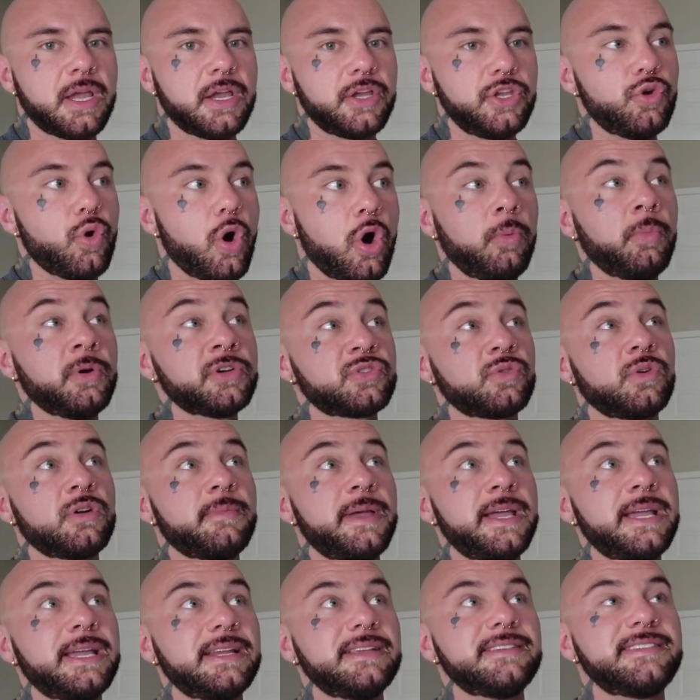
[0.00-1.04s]
You almost want to
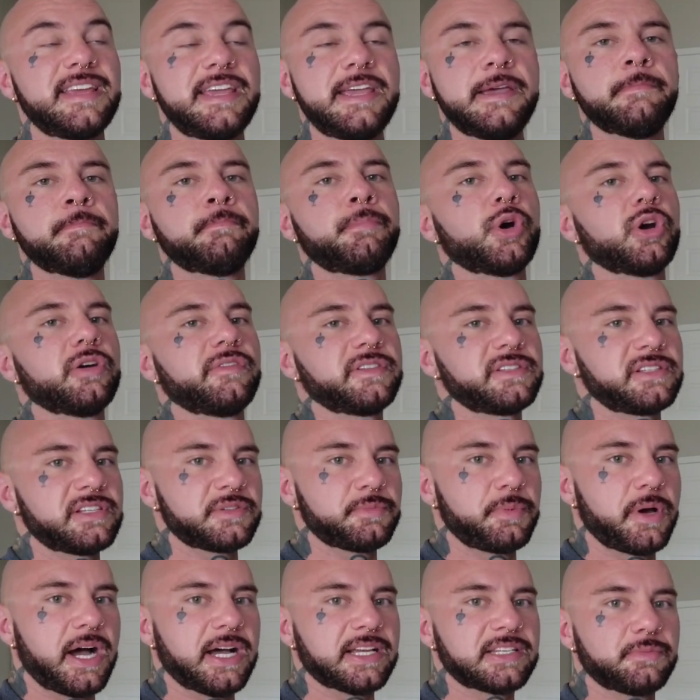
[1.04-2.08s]
make it as imperfect as
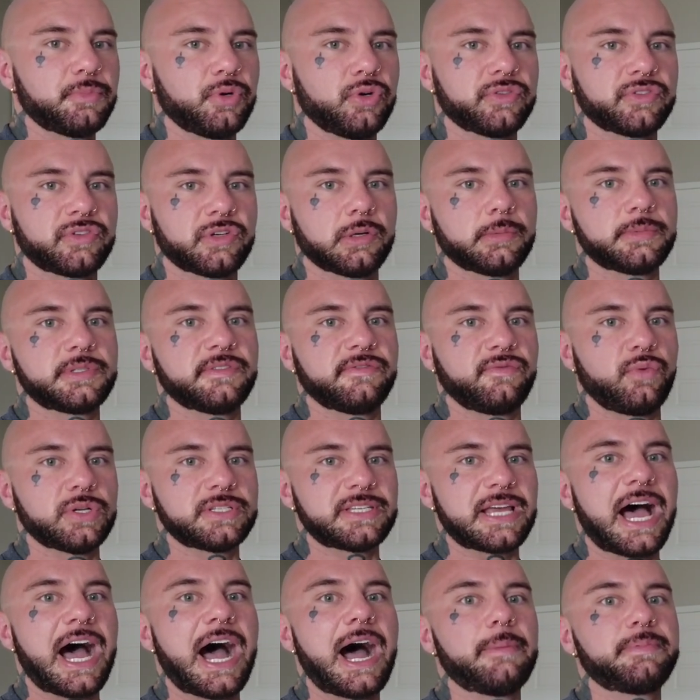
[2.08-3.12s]
possible in terms of what's
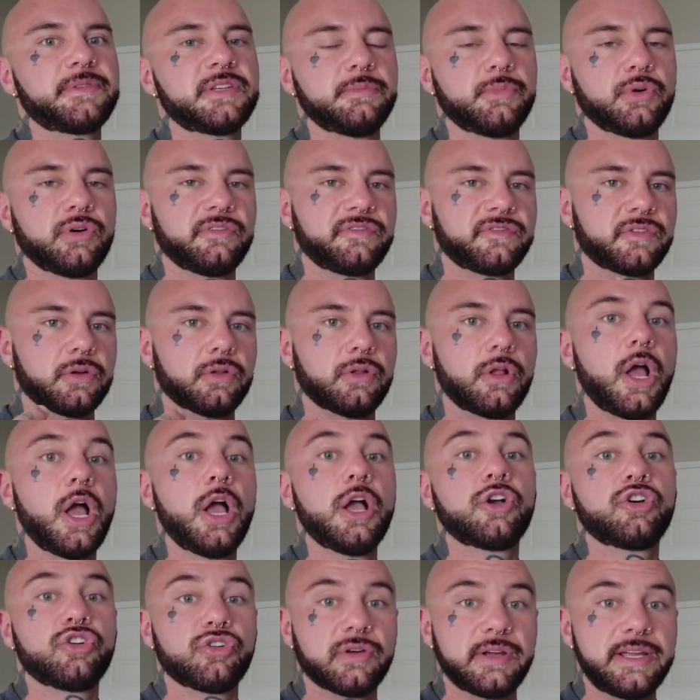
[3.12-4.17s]
optimal for
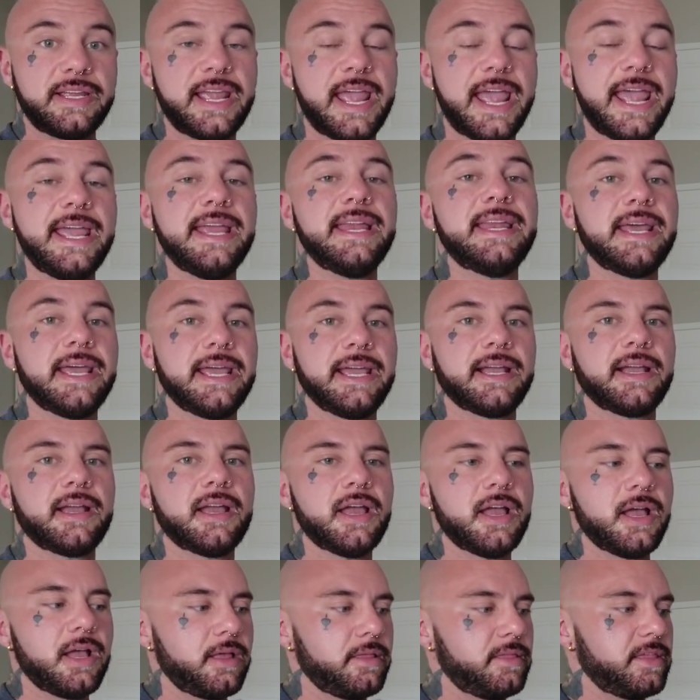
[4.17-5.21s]
creating
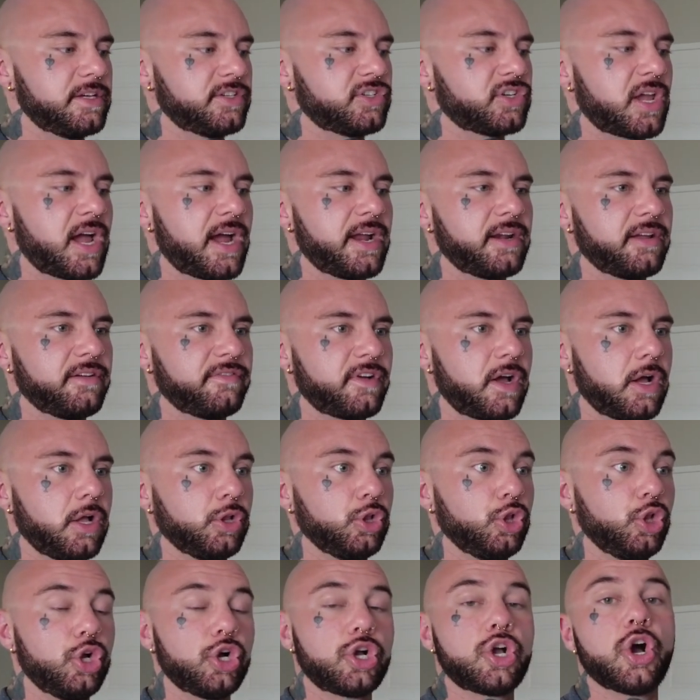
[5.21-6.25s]
this kind of
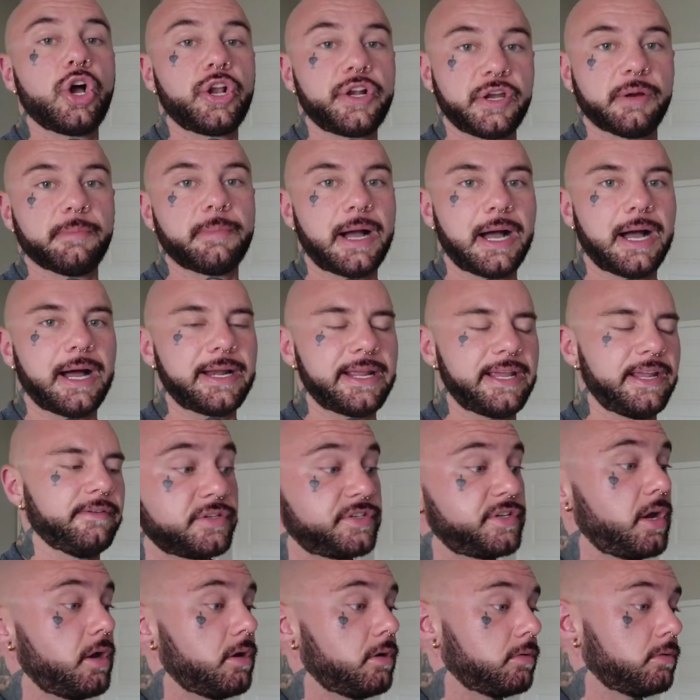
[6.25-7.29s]
look on your body.
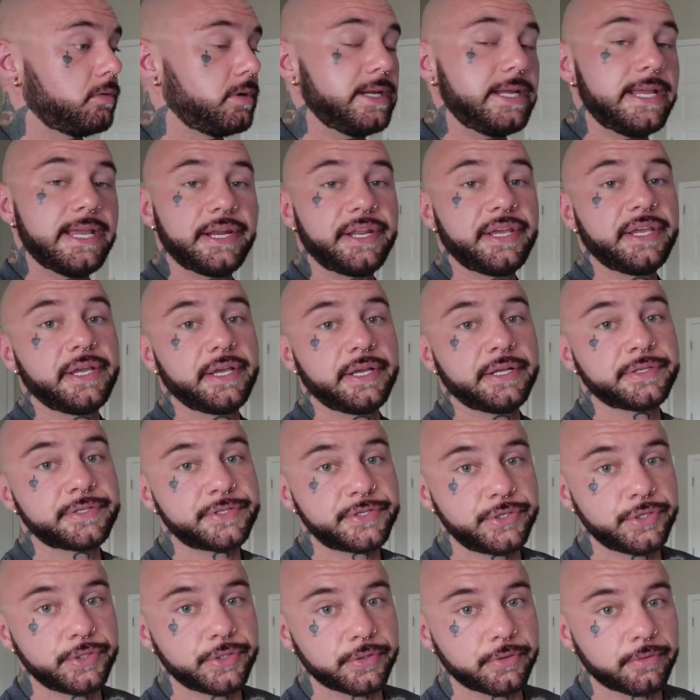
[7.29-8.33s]
So getting
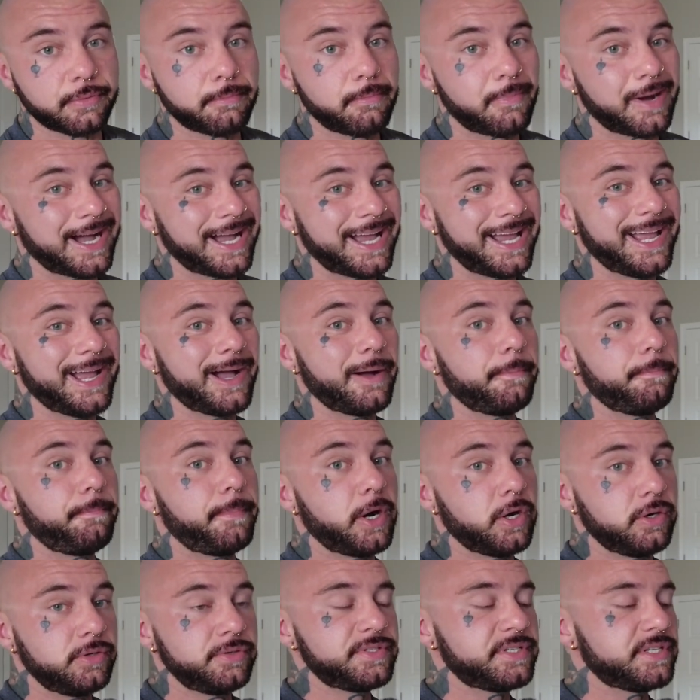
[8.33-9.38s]
into my
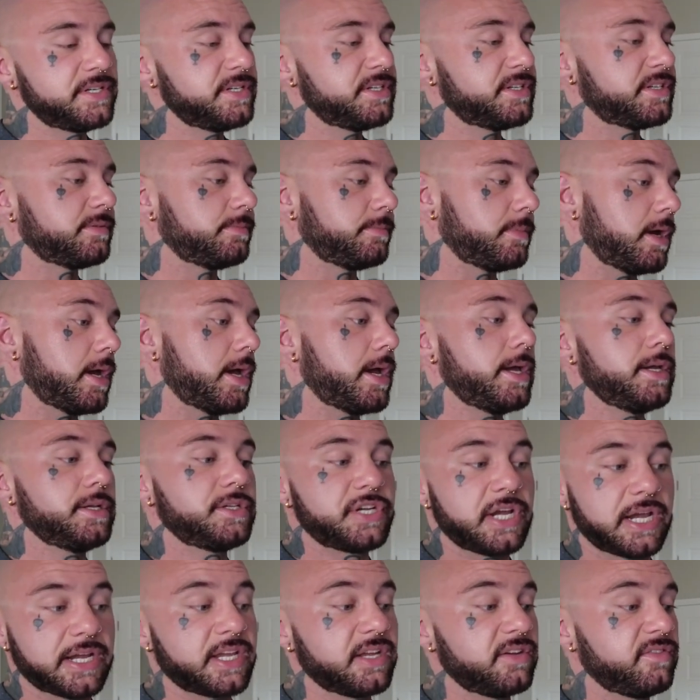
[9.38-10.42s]
poses, my
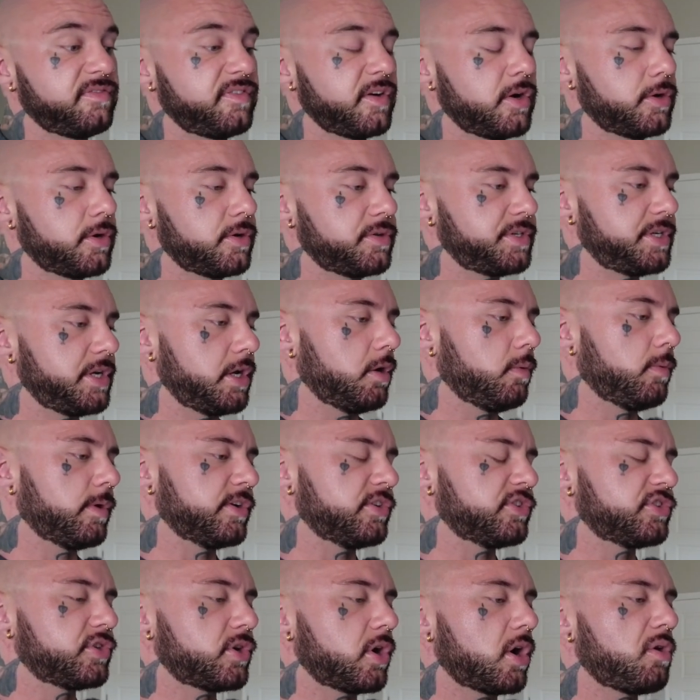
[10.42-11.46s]
check-in photos here, we're
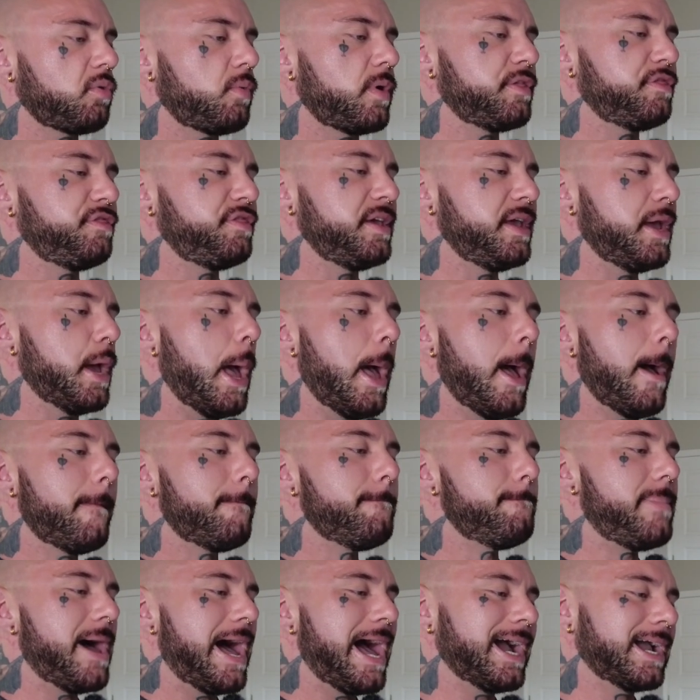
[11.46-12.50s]
going to start with the
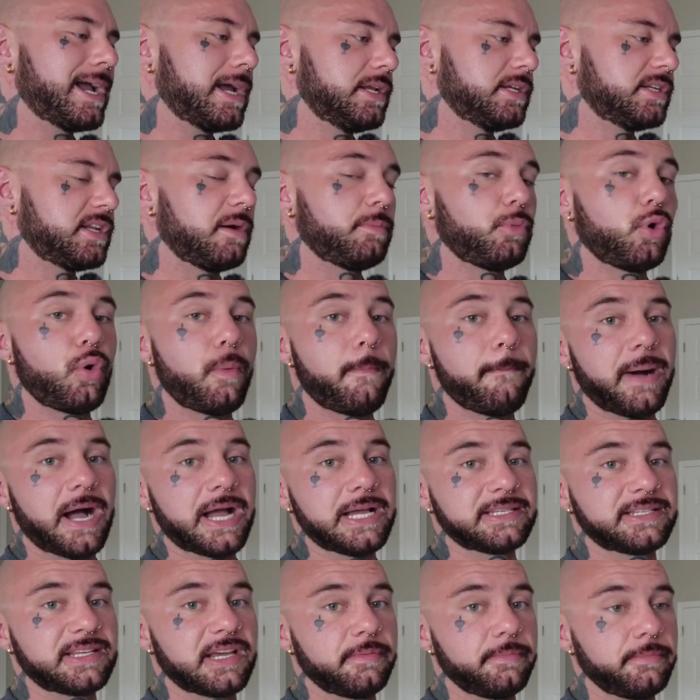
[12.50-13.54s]
back double
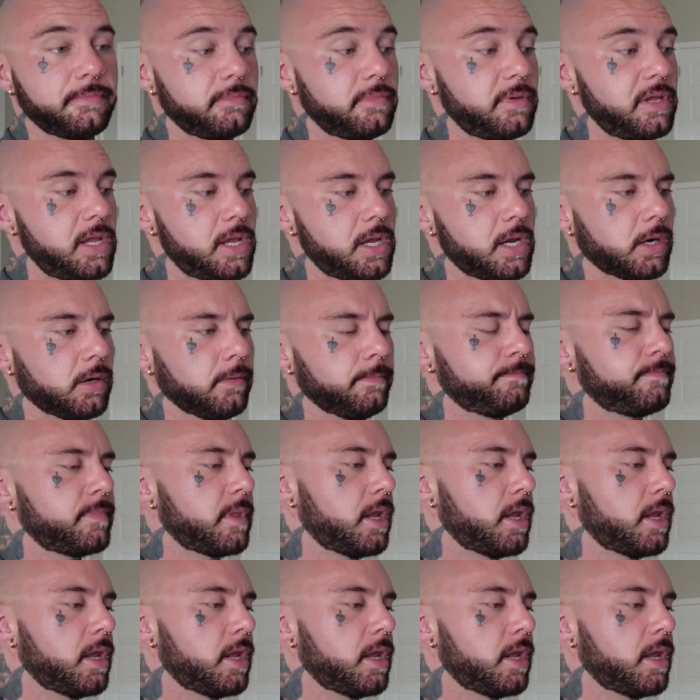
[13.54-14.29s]
bicep here.